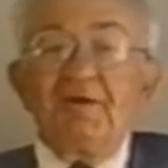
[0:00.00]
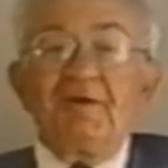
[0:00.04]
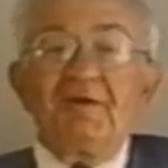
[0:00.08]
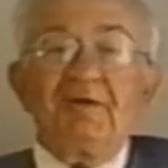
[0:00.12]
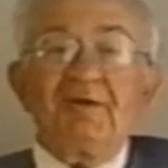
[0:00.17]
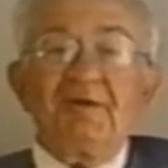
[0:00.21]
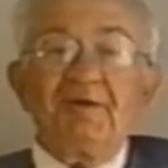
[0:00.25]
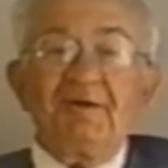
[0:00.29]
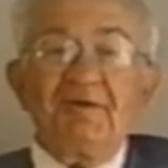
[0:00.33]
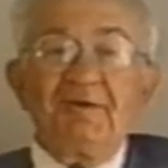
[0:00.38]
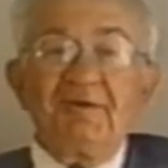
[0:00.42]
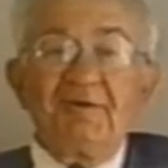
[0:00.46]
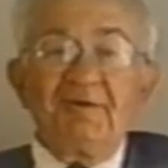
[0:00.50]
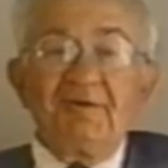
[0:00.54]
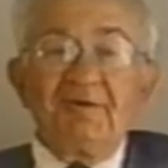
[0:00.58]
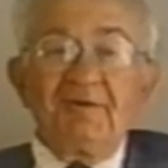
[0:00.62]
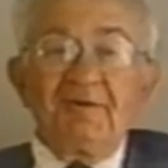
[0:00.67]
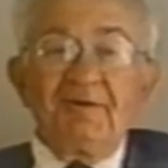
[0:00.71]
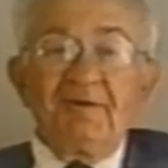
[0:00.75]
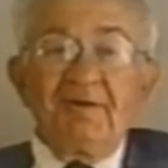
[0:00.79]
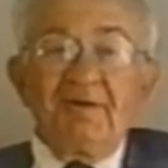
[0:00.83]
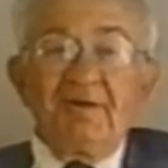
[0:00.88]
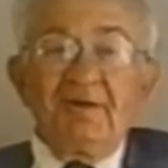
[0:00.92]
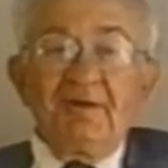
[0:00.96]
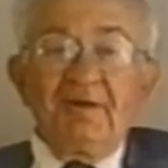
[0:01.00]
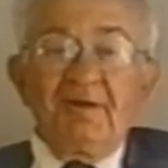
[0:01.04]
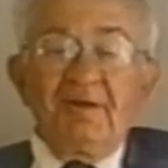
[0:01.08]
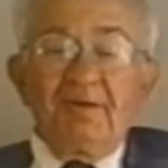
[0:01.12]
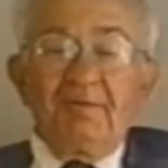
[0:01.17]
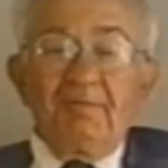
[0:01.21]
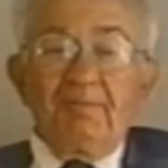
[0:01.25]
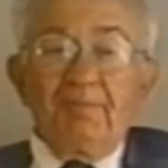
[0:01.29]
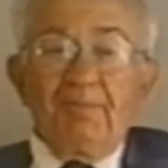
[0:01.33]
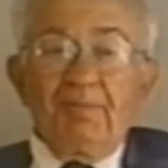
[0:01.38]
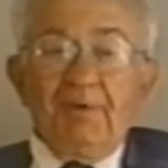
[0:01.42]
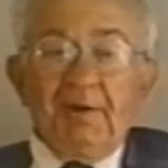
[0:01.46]
Uh,
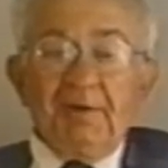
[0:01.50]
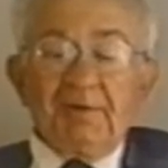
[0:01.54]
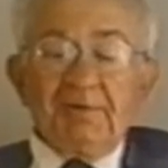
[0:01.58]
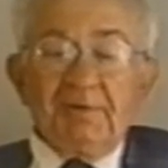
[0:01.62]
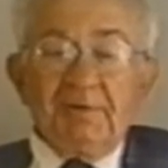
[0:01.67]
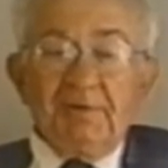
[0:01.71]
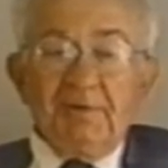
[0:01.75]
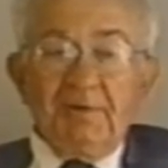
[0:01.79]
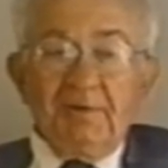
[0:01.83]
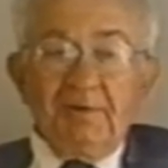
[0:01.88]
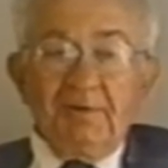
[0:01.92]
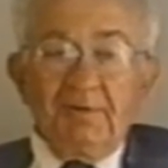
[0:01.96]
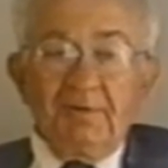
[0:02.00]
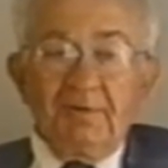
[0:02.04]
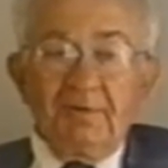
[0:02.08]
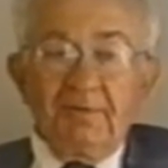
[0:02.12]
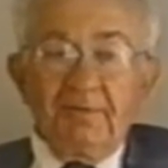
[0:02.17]
but uh,